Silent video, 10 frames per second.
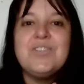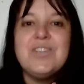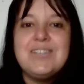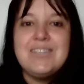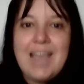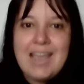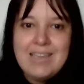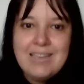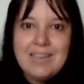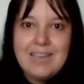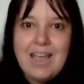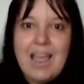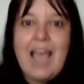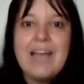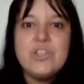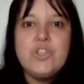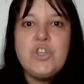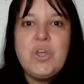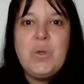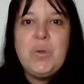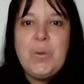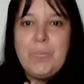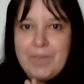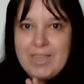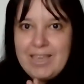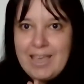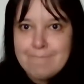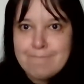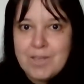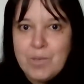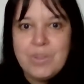today at 2 p.m.